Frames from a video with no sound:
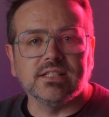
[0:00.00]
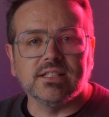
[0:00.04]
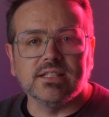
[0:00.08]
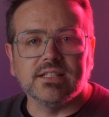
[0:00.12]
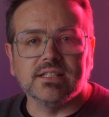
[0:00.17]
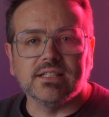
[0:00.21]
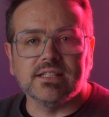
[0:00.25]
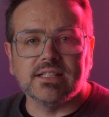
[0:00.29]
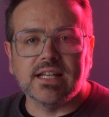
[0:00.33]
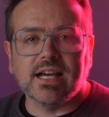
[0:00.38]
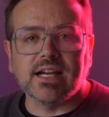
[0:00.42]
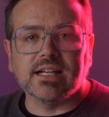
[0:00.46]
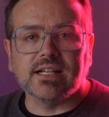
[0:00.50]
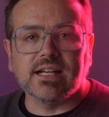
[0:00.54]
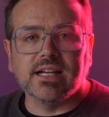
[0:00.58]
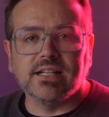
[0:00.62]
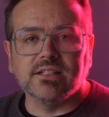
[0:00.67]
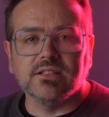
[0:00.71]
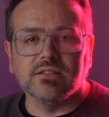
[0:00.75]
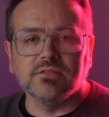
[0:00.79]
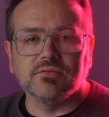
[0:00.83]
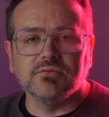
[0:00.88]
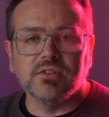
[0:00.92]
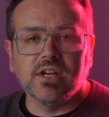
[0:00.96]
It's that
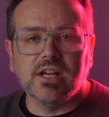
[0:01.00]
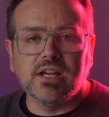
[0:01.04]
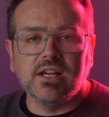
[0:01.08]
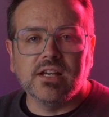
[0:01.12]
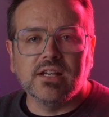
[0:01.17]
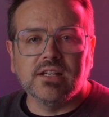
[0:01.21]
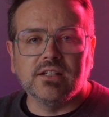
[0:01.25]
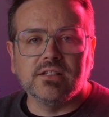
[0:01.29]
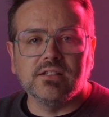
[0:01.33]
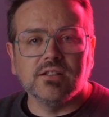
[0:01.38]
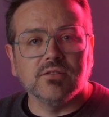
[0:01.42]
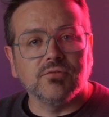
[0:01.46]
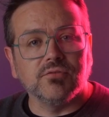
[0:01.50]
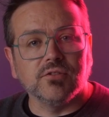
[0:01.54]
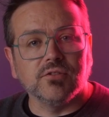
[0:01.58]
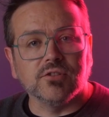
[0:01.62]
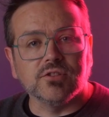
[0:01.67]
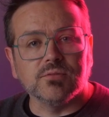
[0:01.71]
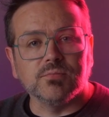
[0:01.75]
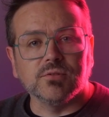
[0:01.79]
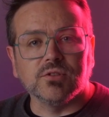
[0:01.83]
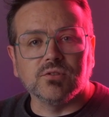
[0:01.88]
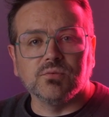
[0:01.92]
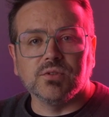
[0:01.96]
kind of difference
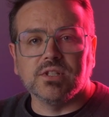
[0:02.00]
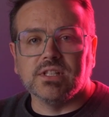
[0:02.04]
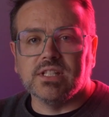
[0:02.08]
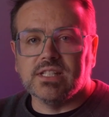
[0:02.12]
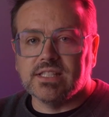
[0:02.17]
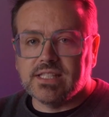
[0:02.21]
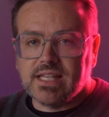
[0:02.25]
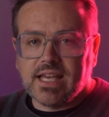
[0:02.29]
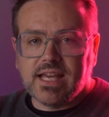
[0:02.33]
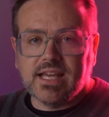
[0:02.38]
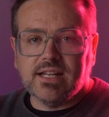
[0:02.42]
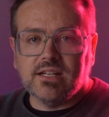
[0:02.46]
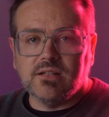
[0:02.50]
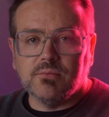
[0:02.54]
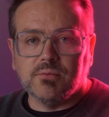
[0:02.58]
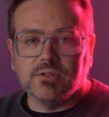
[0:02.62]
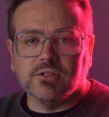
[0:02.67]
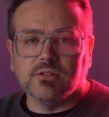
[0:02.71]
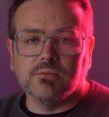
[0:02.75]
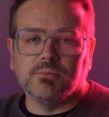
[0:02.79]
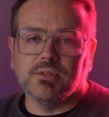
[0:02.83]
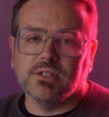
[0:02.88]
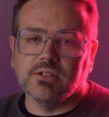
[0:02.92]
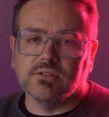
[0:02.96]
between these
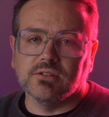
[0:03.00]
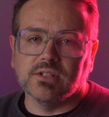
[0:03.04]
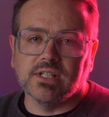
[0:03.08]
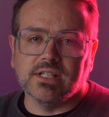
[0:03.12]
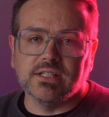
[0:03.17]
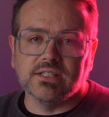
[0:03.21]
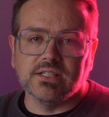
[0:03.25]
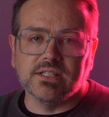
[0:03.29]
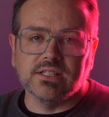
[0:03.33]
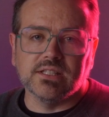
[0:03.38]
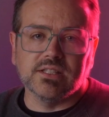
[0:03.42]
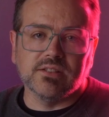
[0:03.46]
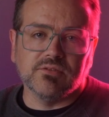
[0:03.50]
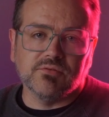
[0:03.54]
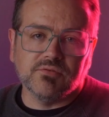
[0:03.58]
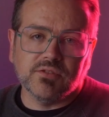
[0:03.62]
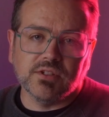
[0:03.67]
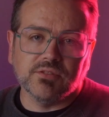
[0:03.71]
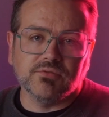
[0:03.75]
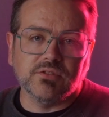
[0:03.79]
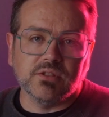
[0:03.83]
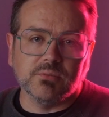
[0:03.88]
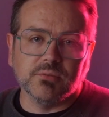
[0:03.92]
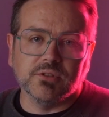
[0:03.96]
80mm lenses and
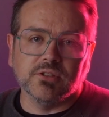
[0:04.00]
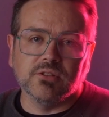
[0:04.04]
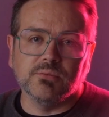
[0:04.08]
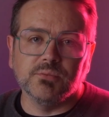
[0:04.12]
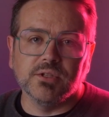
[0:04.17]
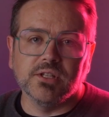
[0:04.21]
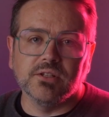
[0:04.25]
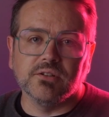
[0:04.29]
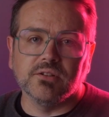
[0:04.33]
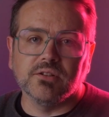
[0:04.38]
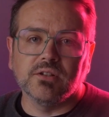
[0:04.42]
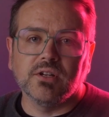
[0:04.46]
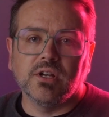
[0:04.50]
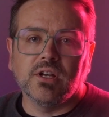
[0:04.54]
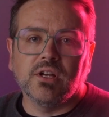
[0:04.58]
50mm.